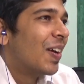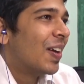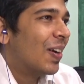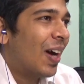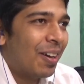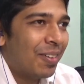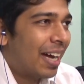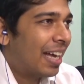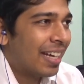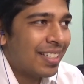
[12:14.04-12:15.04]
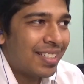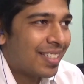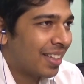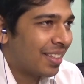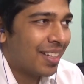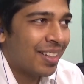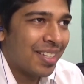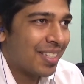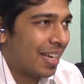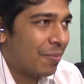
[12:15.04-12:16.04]
I asked Satyan the
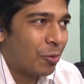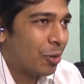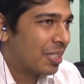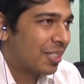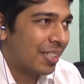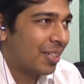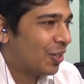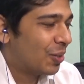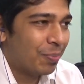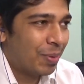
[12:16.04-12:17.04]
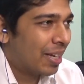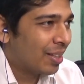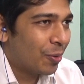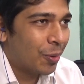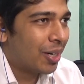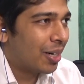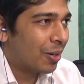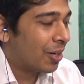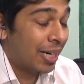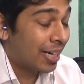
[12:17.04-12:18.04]
same question, being the world,
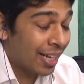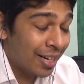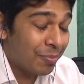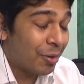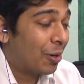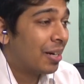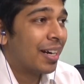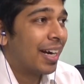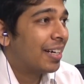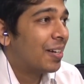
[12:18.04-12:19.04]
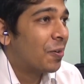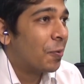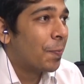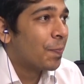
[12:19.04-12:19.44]
India #1 right now.